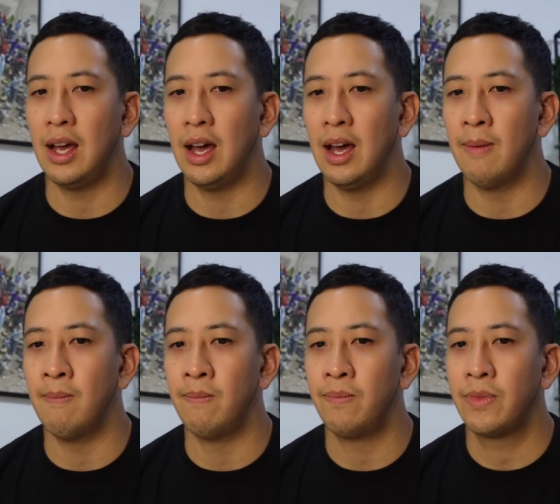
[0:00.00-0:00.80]

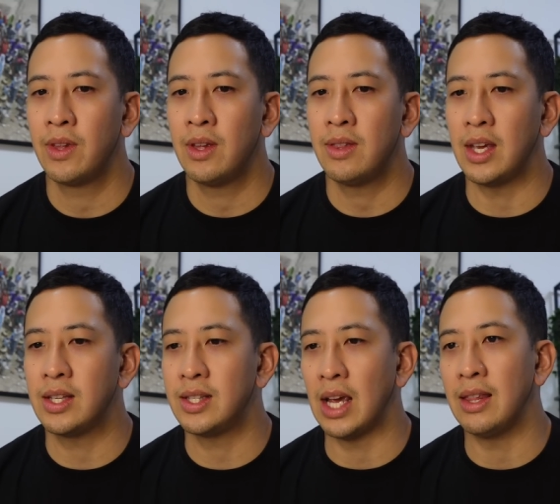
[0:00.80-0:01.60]
Um, They
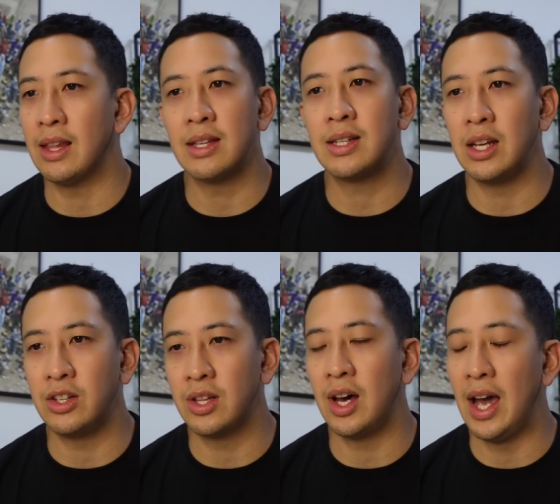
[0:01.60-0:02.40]
say that the
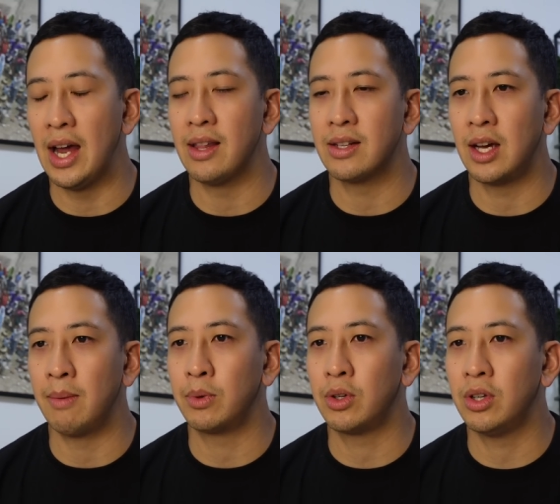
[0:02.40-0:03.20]
teacher that I had at the
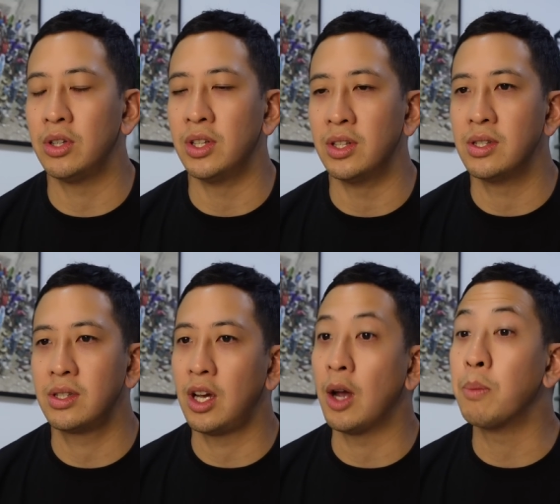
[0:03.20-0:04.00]
time couldn't
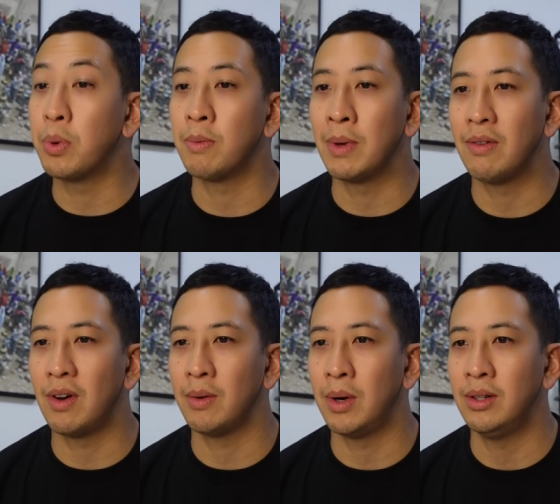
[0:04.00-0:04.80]
cope with me
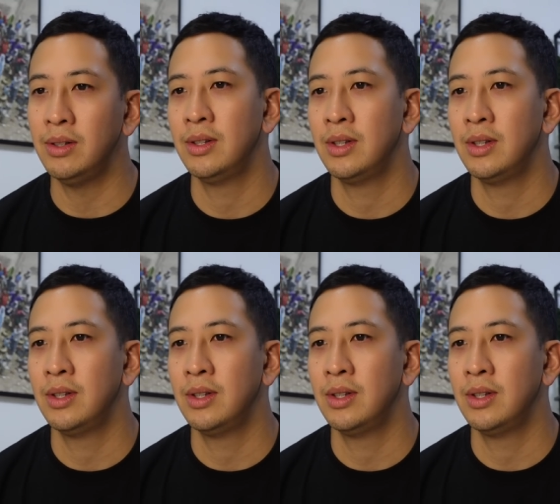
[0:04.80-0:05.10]
very well.